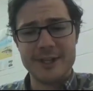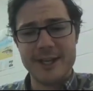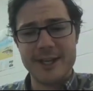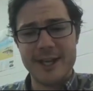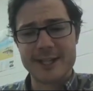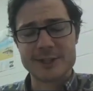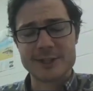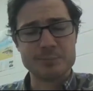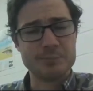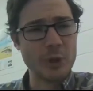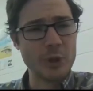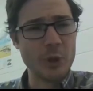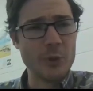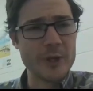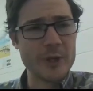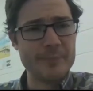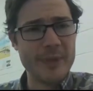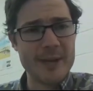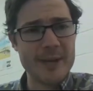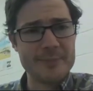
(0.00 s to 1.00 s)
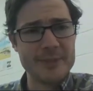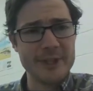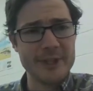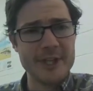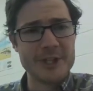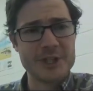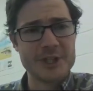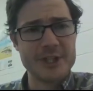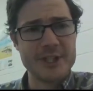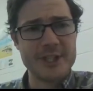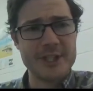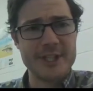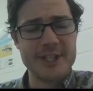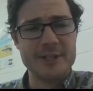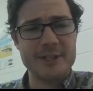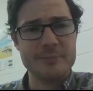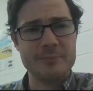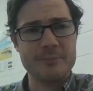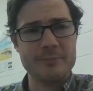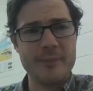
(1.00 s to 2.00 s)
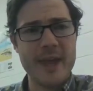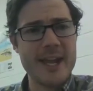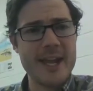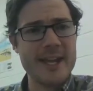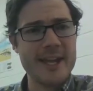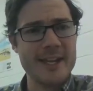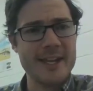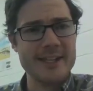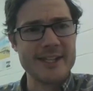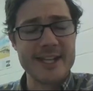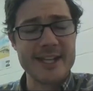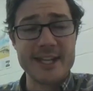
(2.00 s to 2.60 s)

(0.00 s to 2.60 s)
explode in population in May and